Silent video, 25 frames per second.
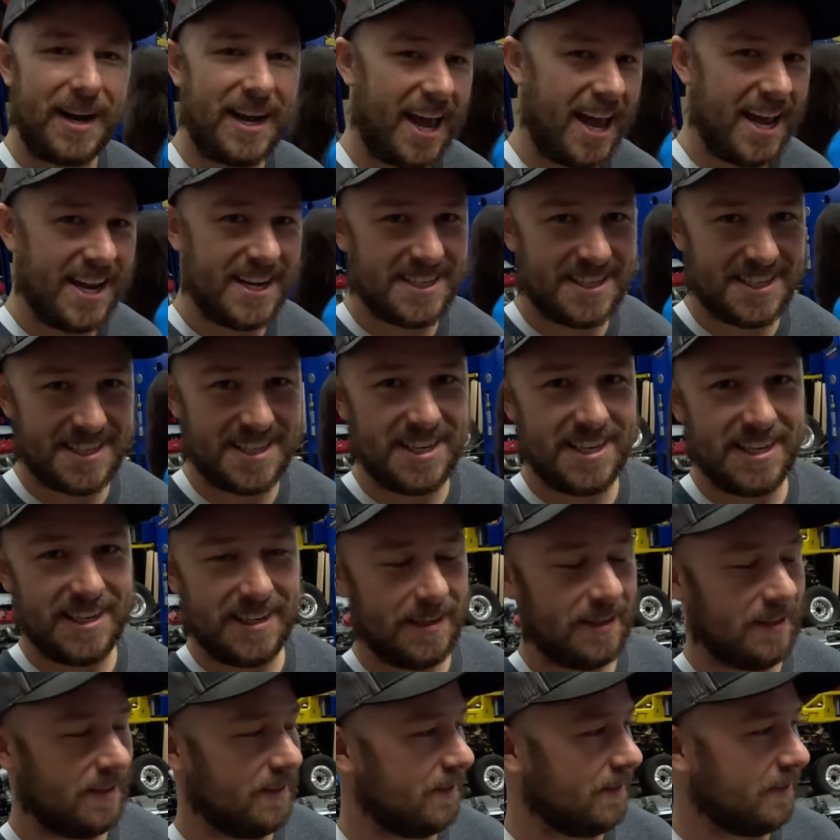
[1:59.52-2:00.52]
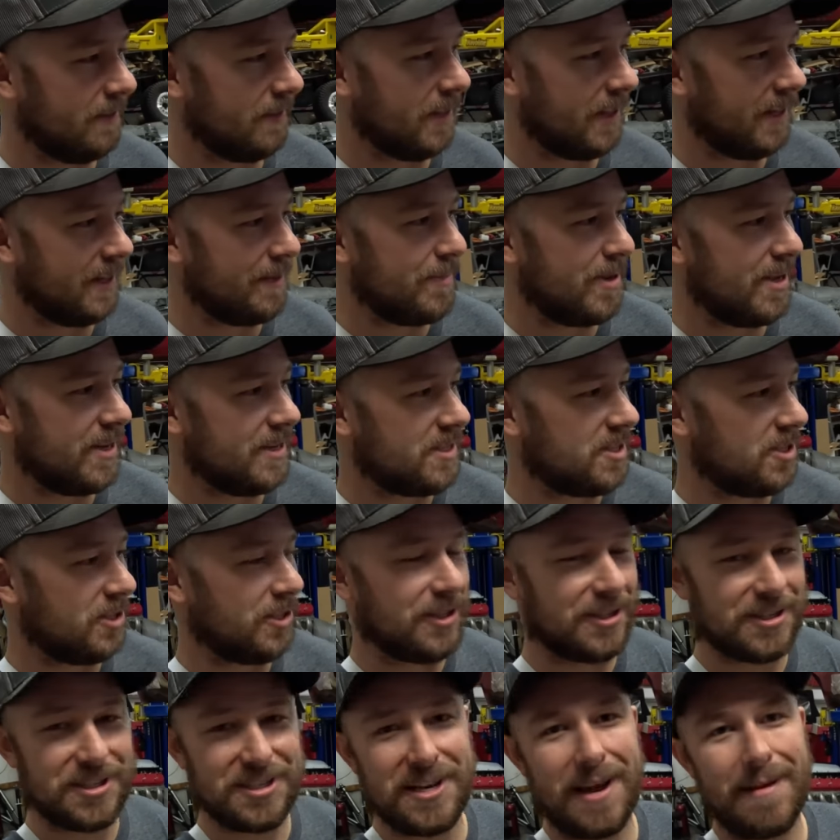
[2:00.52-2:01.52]
my AC ligament
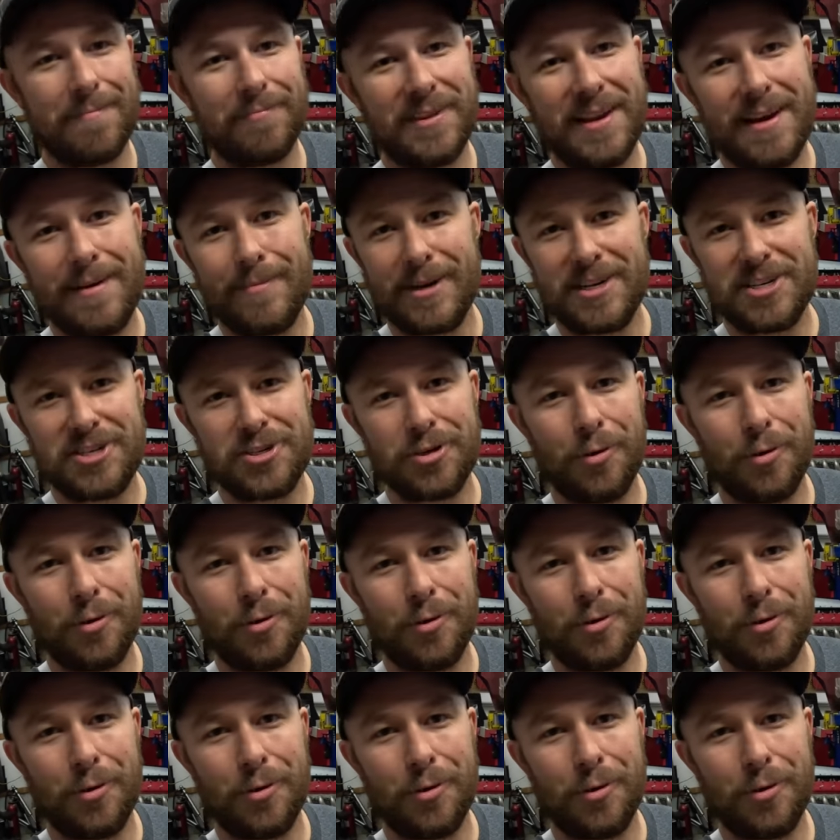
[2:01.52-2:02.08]
or something in my